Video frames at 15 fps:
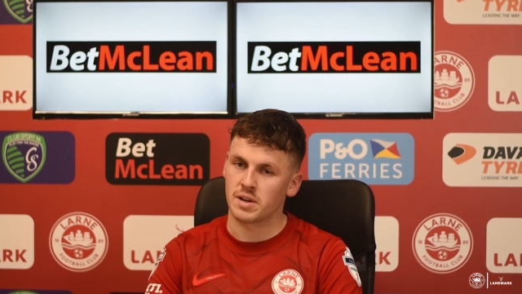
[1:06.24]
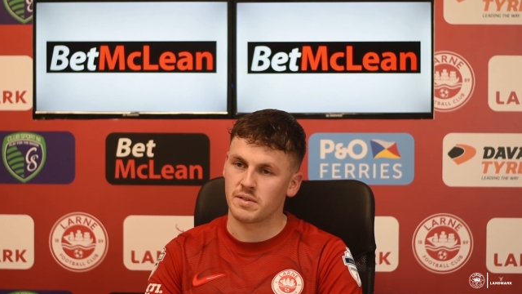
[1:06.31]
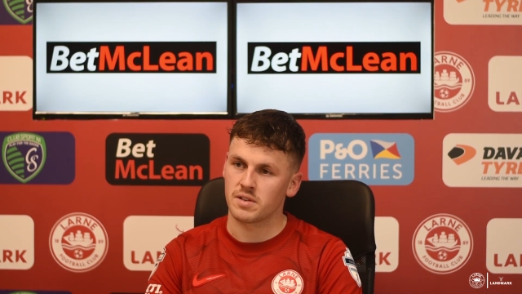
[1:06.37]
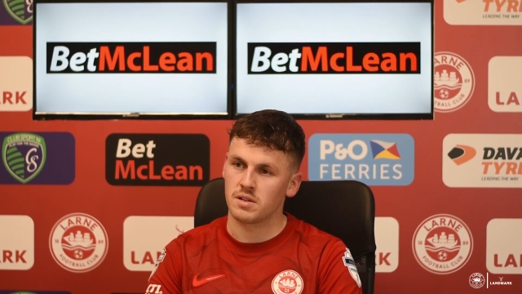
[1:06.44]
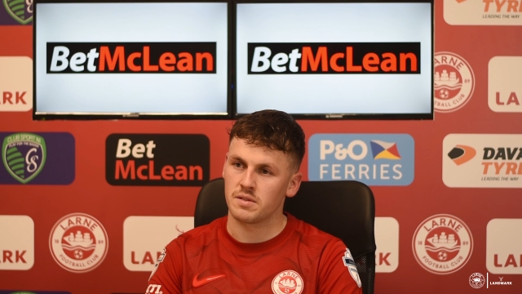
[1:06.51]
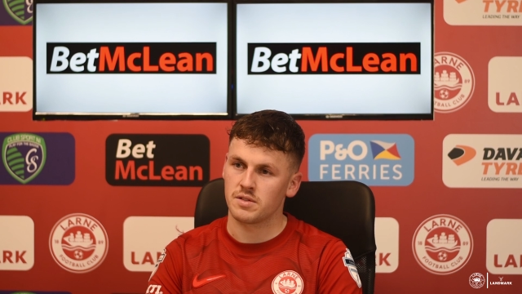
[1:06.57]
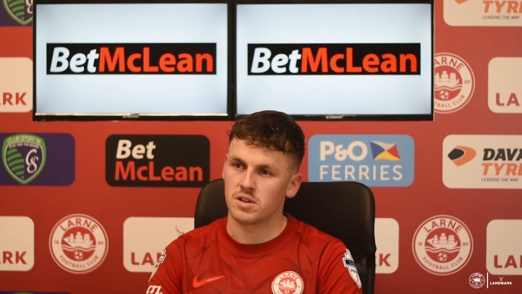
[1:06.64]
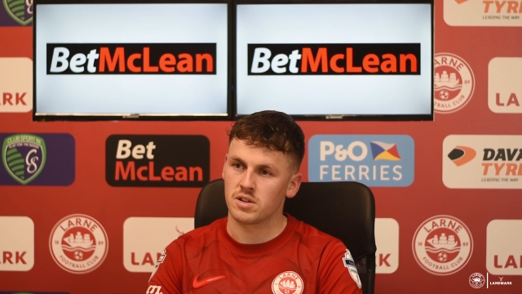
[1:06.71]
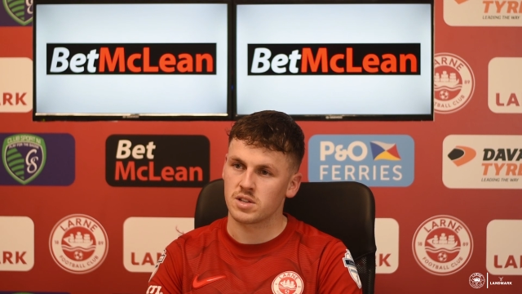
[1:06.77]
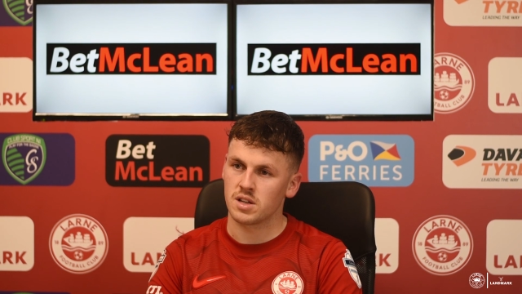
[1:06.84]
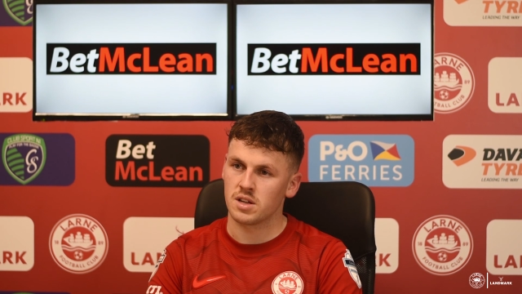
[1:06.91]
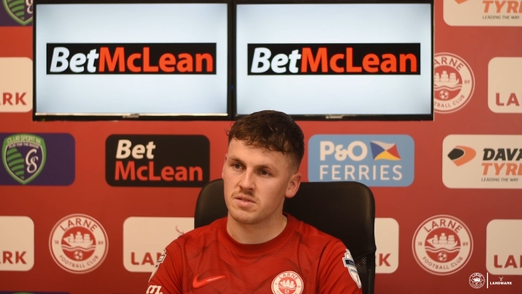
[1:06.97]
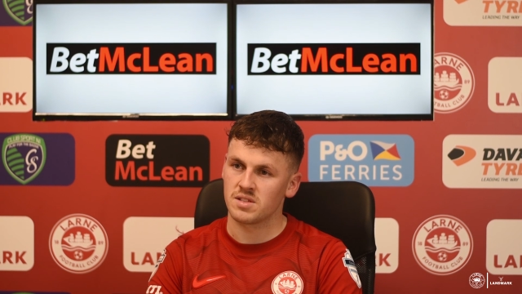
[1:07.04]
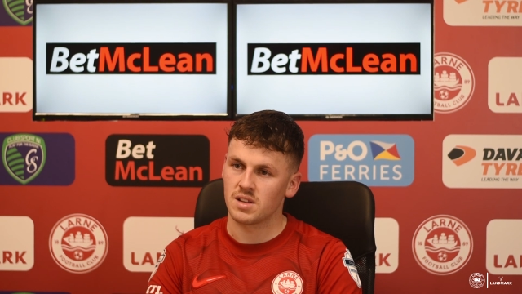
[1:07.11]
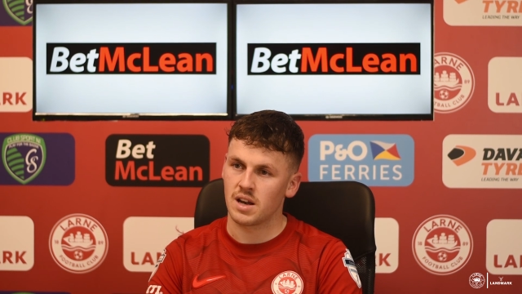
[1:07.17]
difficult for
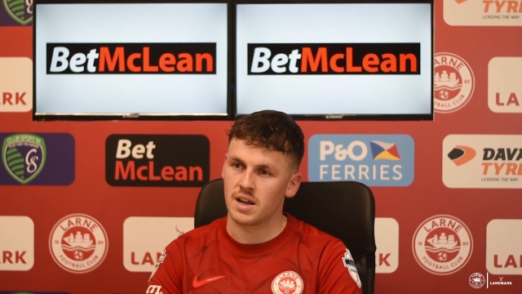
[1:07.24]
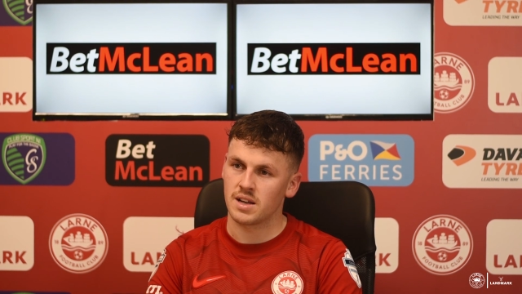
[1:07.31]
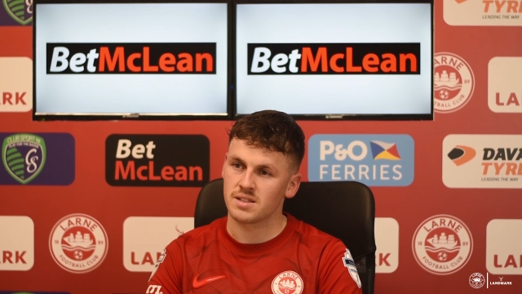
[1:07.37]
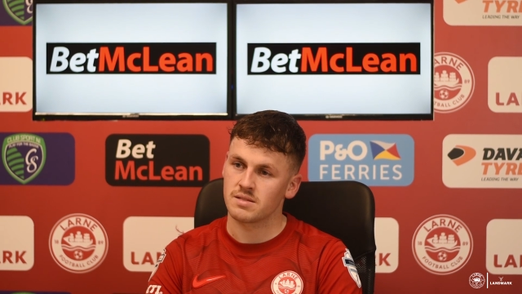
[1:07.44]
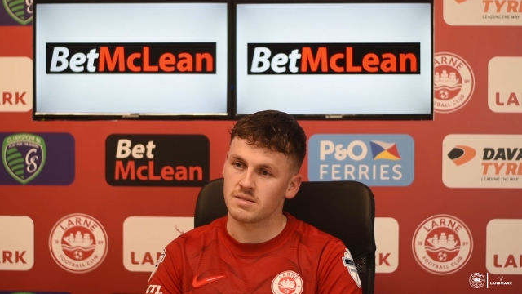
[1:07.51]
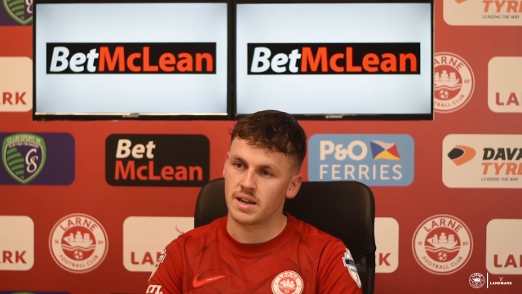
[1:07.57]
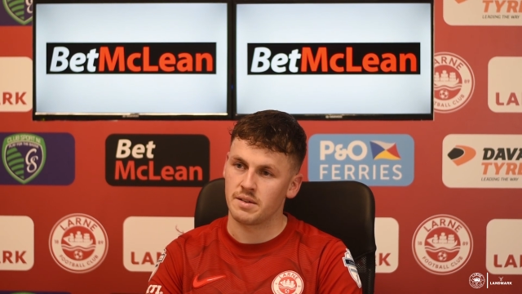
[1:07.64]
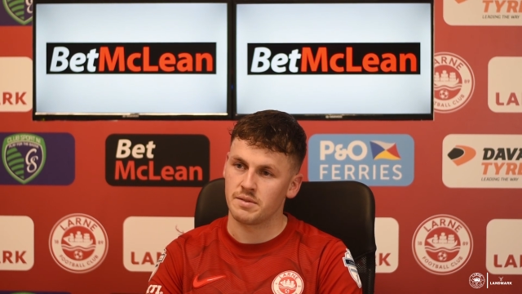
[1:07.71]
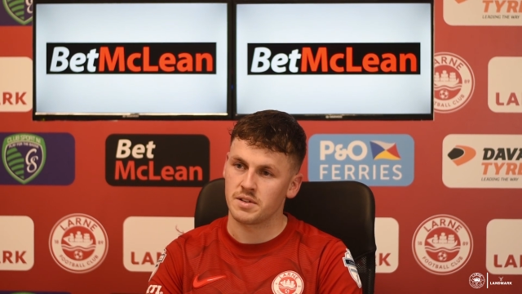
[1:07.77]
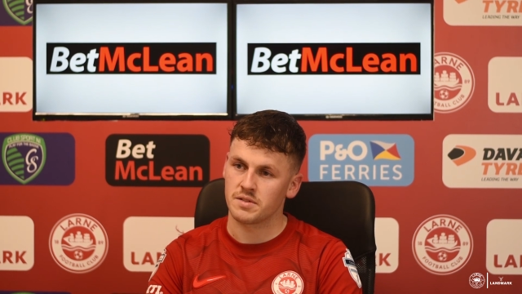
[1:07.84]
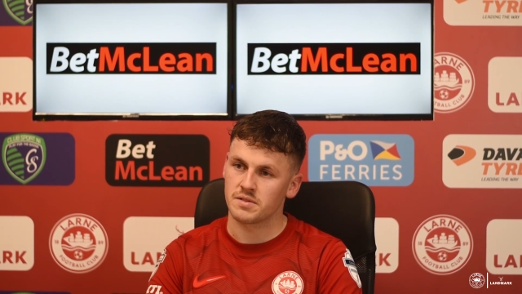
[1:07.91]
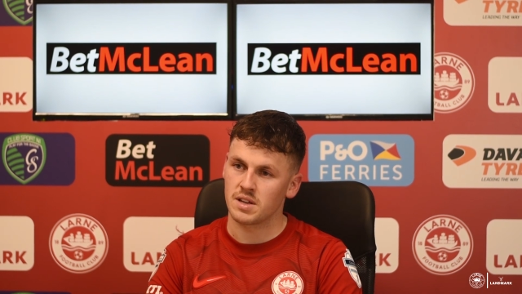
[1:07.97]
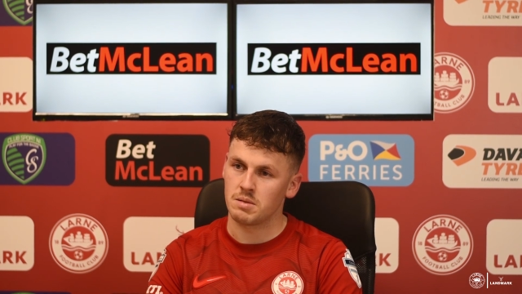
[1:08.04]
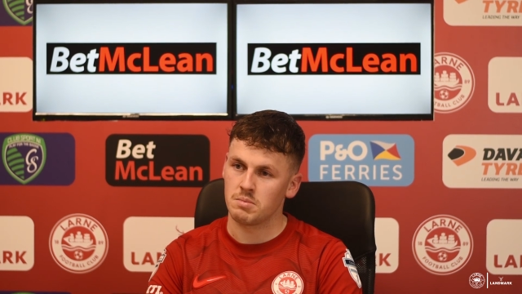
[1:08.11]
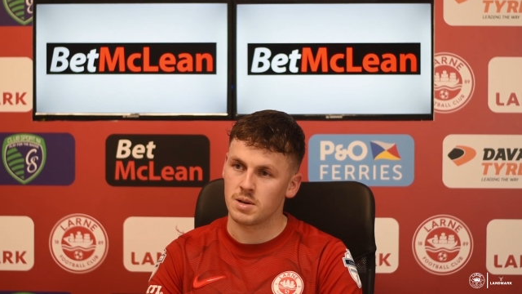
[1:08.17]
ourselves in the last
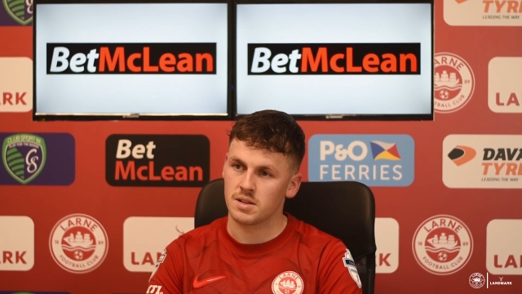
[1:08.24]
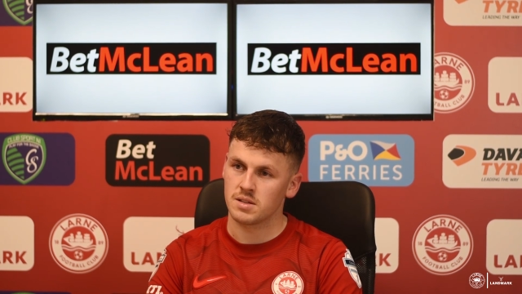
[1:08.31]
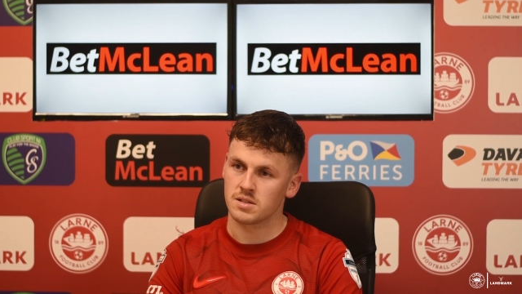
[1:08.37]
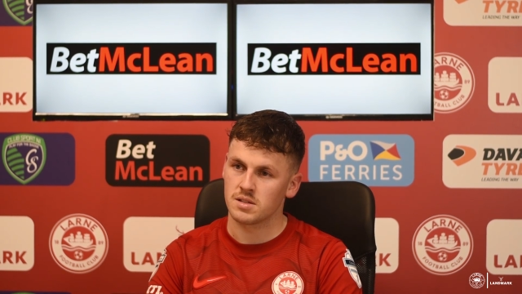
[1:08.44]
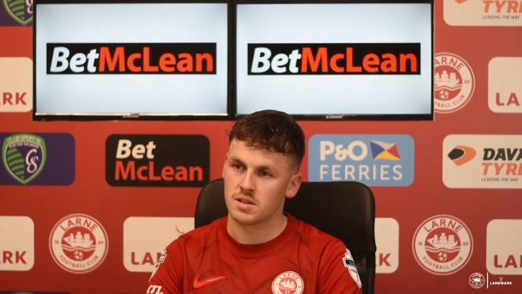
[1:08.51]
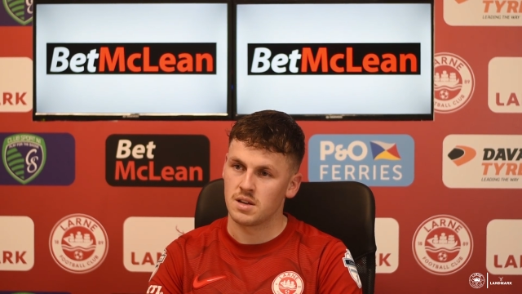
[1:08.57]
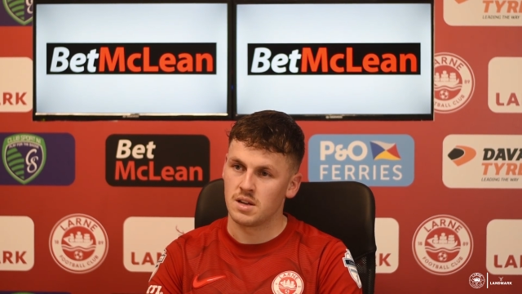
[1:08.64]
10-15 minutes.